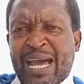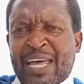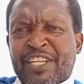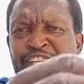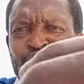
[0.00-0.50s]

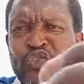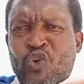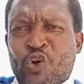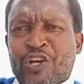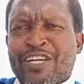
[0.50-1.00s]
and they
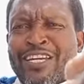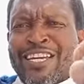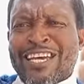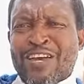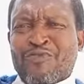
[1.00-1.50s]
destroy
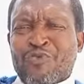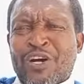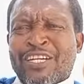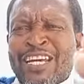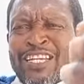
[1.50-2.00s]

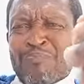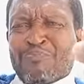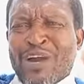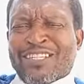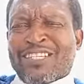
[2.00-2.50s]
everyone. They
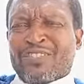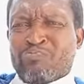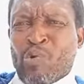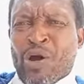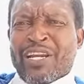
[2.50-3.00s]
practice
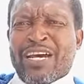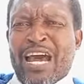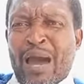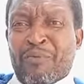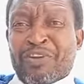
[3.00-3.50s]
murder
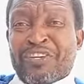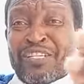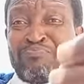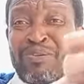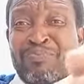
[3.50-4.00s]
among
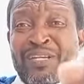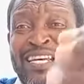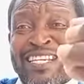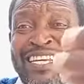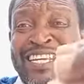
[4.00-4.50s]
these people.
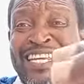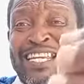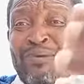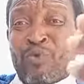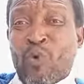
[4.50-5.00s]
They kill
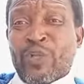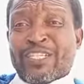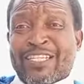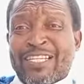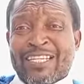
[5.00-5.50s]
them
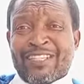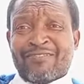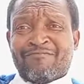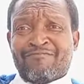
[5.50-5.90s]
wholesale.